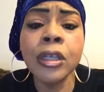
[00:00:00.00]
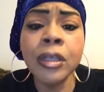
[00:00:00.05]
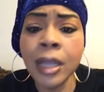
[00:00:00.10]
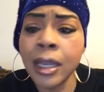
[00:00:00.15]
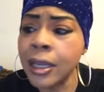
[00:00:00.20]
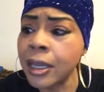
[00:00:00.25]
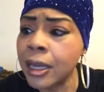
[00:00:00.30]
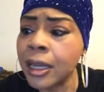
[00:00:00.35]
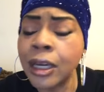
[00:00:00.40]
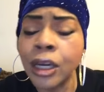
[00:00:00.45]

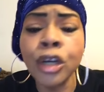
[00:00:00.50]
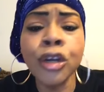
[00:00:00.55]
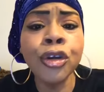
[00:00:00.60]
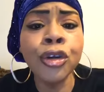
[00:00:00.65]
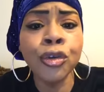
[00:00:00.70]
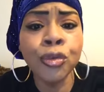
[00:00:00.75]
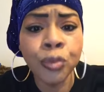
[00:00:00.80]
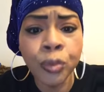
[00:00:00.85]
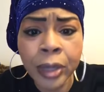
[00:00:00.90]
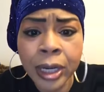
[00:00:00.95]
in a
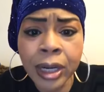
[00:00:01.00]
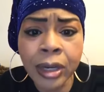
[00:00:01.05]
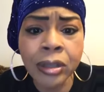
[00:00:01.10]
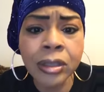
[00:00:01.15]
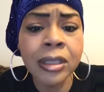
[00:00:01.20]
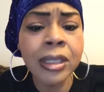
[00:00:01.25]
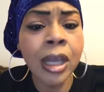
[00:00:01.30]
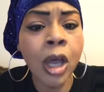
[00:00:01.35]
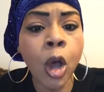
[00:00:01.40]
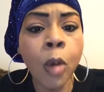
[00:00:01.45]
career
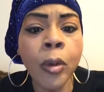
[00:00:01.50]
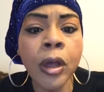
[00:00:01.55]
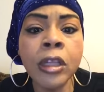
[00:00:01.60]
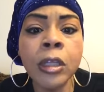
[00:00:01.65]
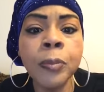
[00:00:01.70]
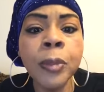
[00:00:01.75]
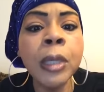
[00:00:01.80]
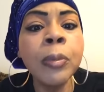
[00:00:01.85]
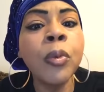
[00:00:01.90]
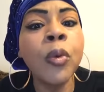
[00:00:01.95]
to help other
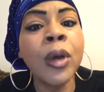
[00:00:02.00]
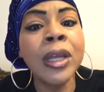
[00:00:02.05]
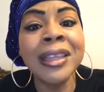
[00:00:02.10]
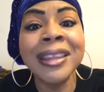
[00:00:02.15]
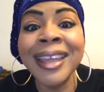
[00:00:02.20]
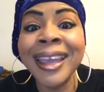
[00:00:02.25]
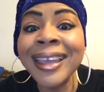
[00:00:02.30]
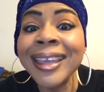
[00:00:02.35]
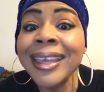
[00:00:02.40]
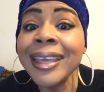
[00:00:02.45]
people, and
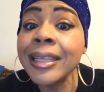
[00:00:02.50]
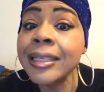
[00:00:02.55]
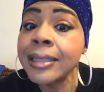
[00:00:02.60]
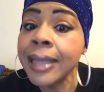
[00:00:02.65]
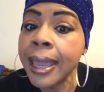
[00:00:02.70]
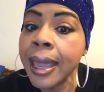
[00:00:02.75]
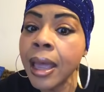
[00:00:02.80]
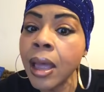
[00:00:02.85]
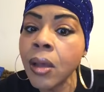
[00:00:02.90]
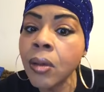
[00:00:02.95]
they get
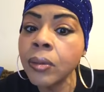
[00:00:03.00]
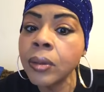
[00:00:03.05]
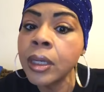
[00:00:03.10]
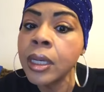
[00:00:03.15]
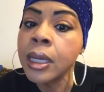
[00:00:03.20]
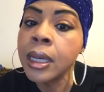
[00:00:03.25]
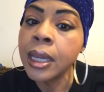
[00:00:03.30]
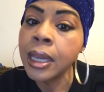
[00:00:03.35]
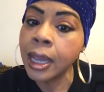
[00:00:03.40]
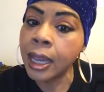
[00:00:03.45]
down
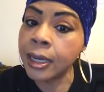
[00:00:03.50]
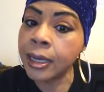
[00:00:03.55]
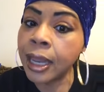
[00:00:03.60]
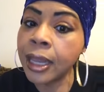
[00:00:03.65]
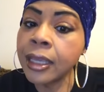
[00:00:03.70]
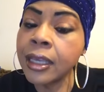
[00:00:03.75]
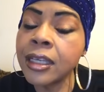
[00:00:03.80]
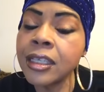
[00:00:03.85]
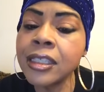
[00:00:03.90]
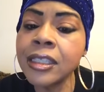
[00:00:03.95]
and they
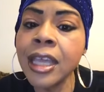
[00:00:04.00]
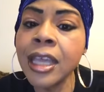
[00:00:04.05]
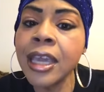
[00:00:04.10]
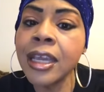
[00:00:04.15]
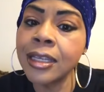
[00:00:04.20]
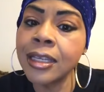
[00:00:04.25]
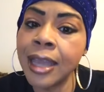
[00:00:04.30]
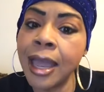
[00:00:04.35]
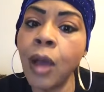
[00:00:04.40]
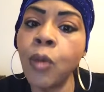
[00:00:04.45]
get
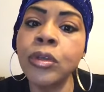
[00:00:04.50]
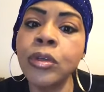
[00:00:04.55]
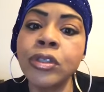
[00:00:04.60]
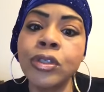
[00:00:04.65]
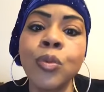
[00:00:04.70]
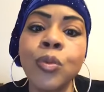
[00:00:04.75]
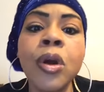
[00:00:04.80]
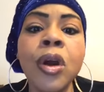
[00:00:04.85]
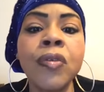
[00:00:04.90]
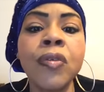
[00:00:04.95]
sick, now what's the
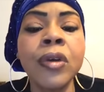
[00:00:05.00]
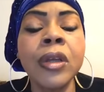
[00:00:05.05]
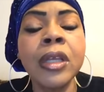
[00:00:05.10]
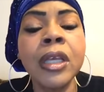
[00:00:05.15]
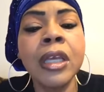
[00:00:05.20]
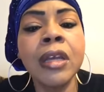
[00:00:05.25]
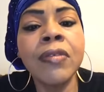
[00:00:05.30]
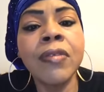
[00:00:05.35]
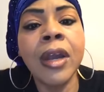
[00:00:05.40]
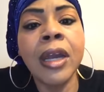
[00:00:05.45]
world really
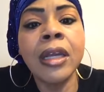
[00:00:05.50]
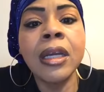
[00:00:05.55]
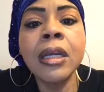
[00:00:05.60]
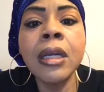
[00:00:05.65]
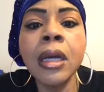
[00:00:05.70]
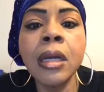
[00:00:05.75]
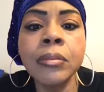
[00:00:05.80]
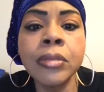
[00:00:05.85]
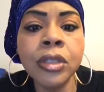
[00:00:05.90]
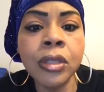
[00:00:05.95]
get ready to
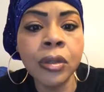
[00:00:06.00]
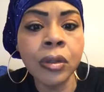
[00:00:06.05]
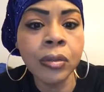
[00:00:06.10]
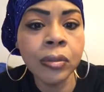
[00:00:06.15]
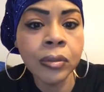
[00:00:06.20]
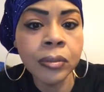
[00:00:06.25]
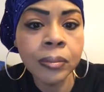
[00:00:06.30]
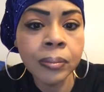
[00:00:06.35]
come to?